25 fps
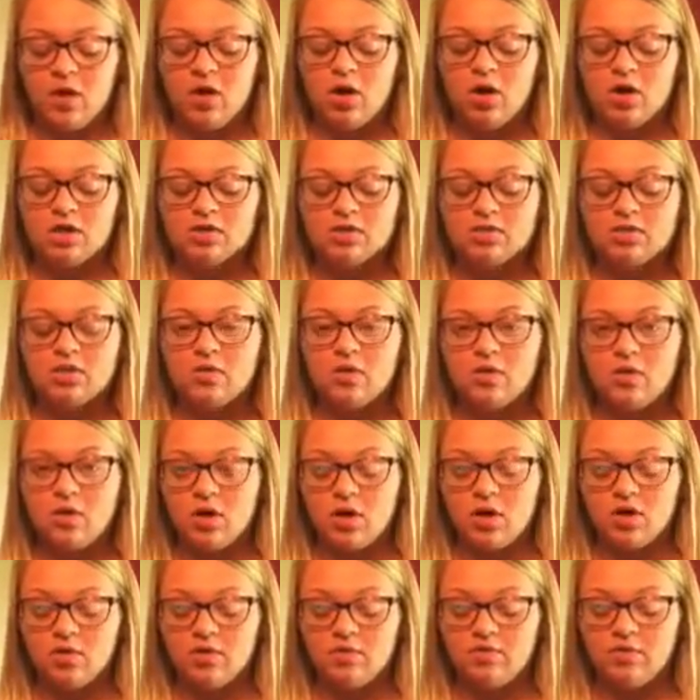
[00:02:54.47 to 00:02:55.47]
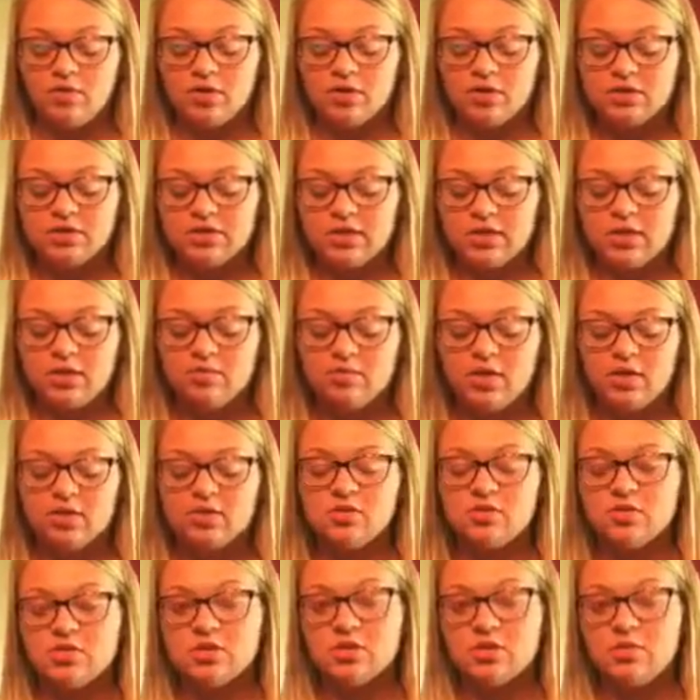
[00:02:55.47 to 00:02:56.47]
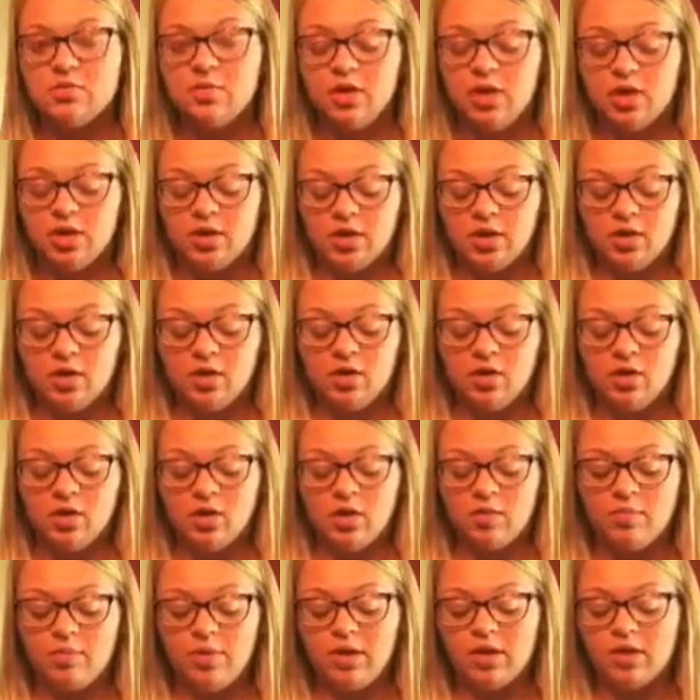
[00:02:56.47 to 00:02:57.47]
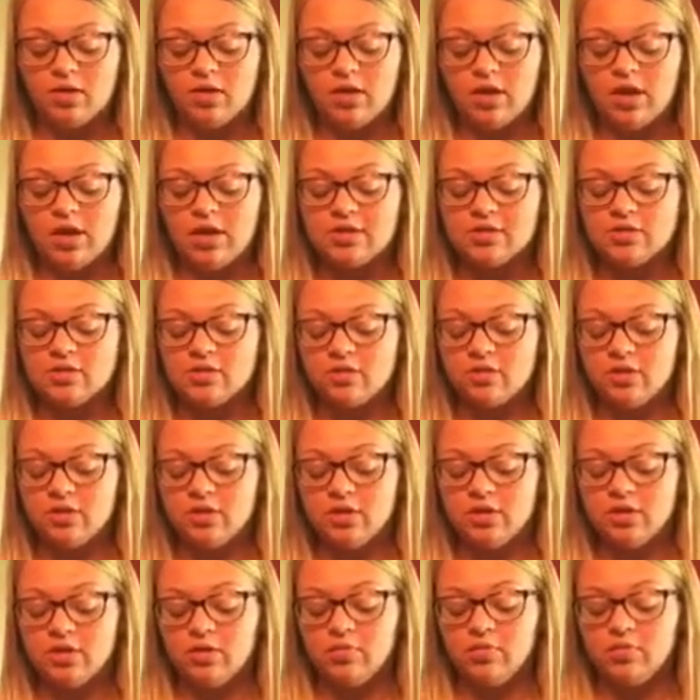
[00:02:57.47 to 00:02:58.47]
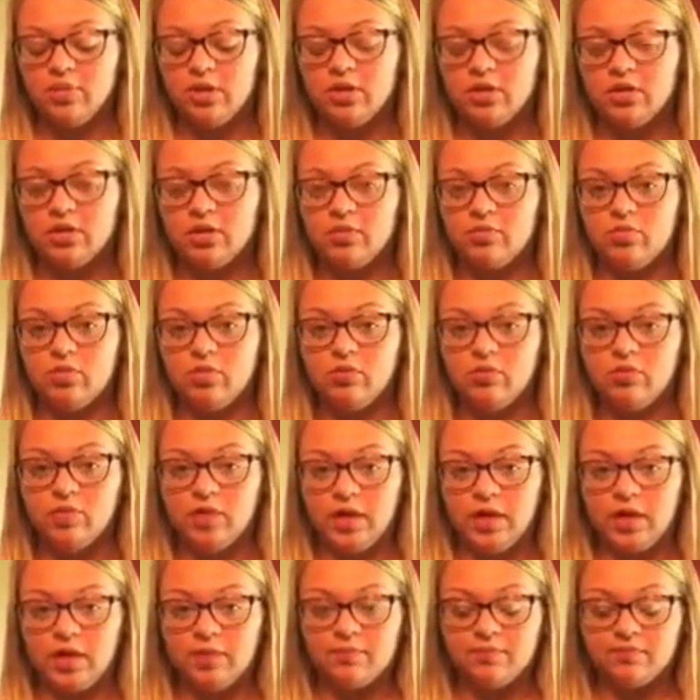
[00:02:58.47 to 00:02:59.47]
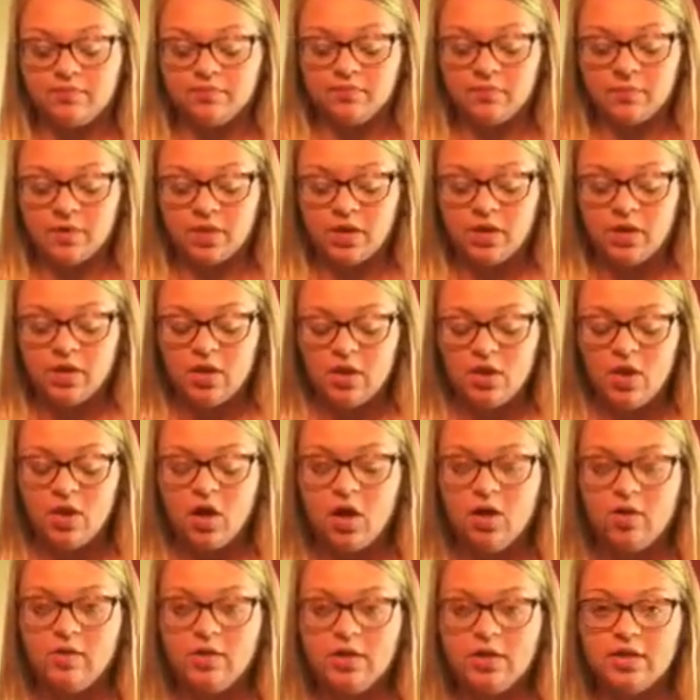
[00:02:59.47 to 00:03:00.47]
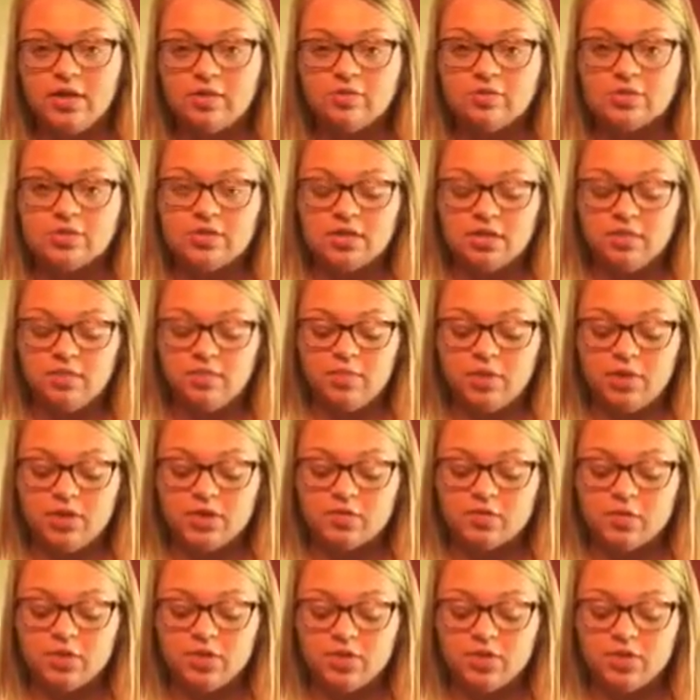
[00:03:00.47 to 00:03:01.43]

Also, all the voluntary muscles in the body are paralyzed or barely moving. REM sleep is